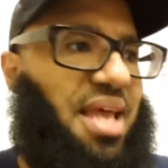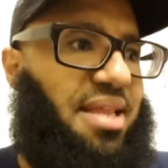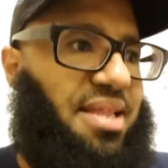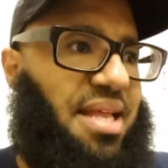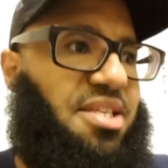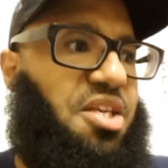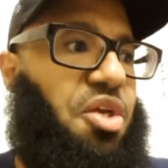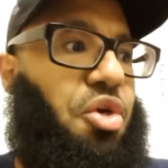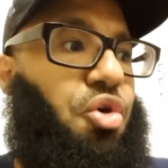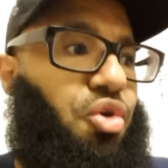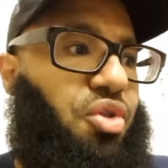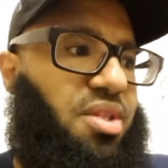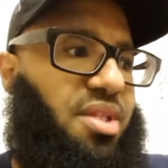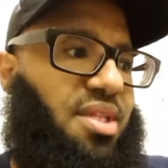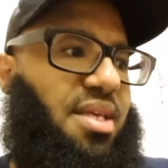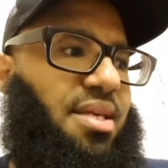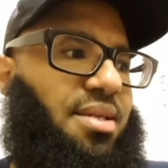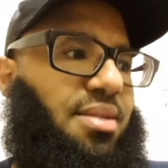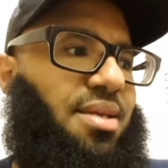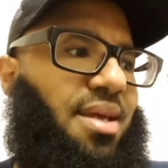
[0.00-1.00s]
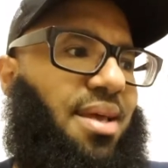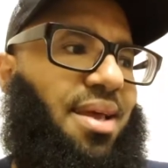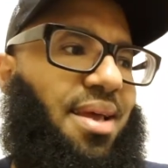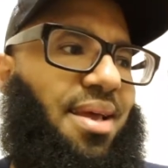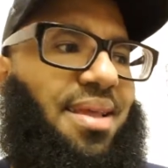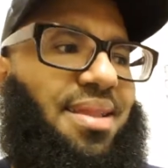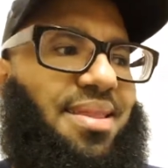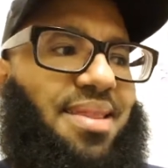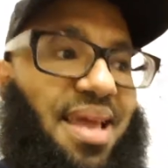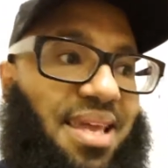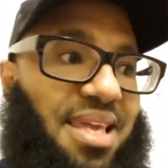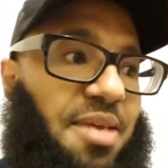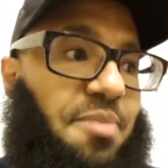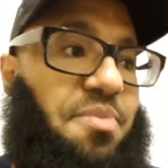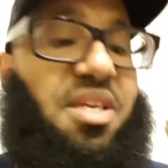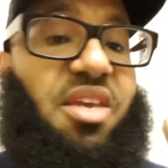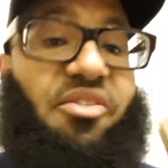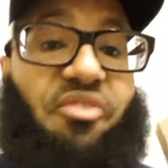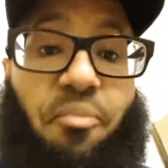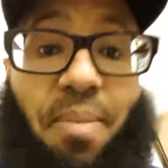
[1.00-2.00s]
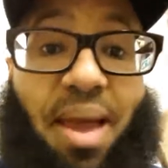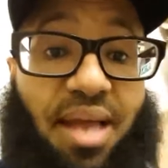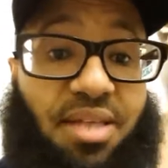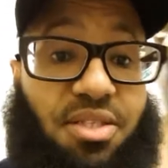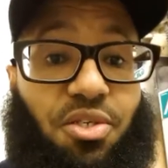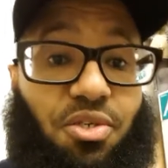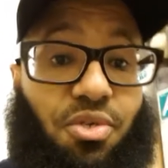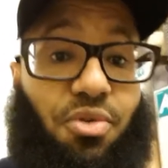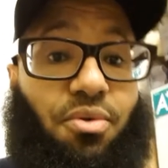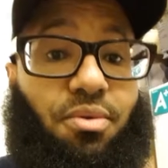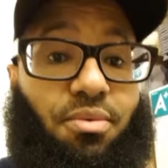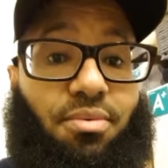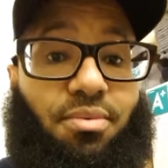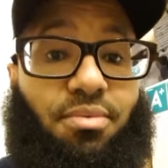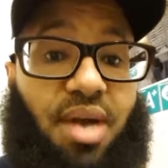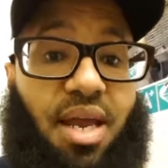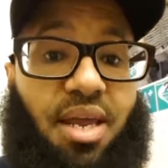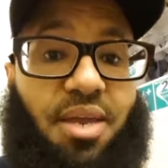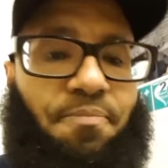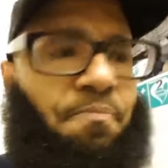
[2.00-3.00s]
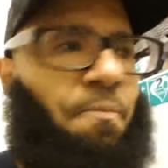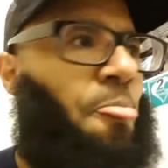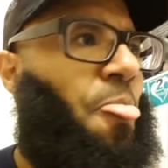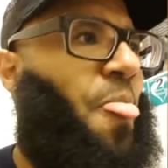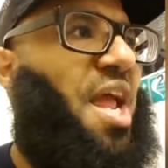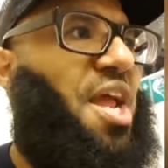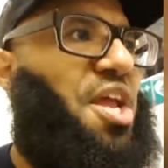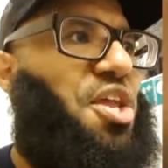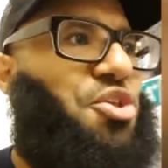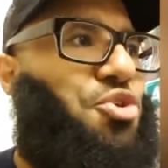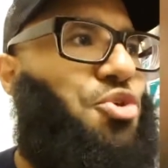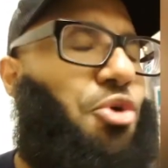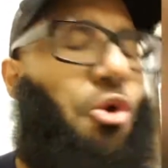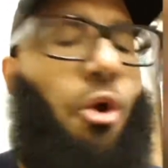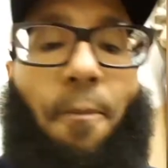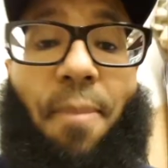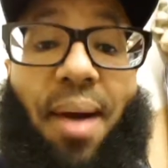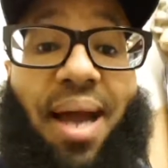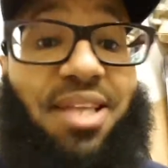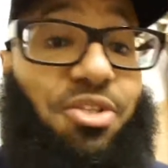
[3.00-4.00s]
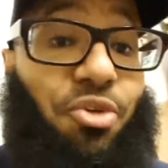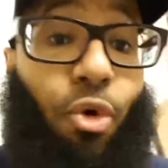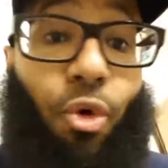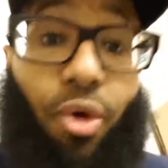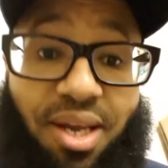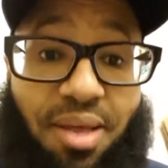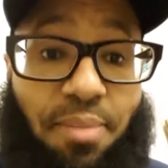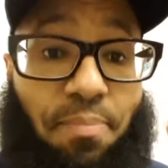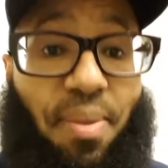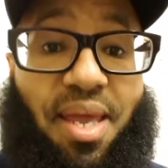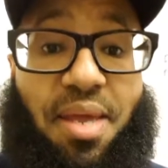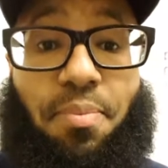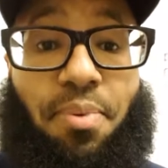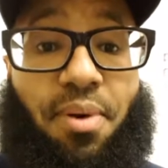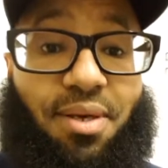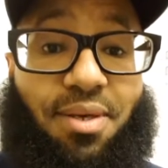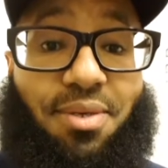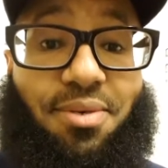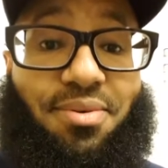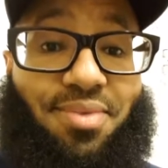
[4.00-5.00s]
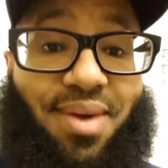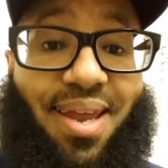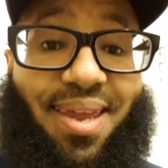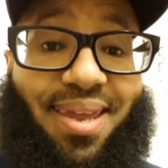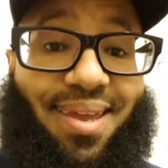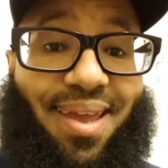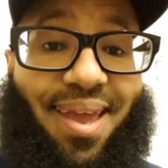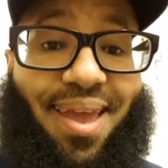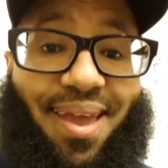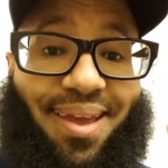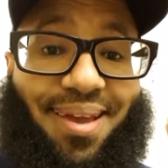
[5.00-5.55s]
that's a good deed that keeps giving back to you, right? You go buy toilet paper, right?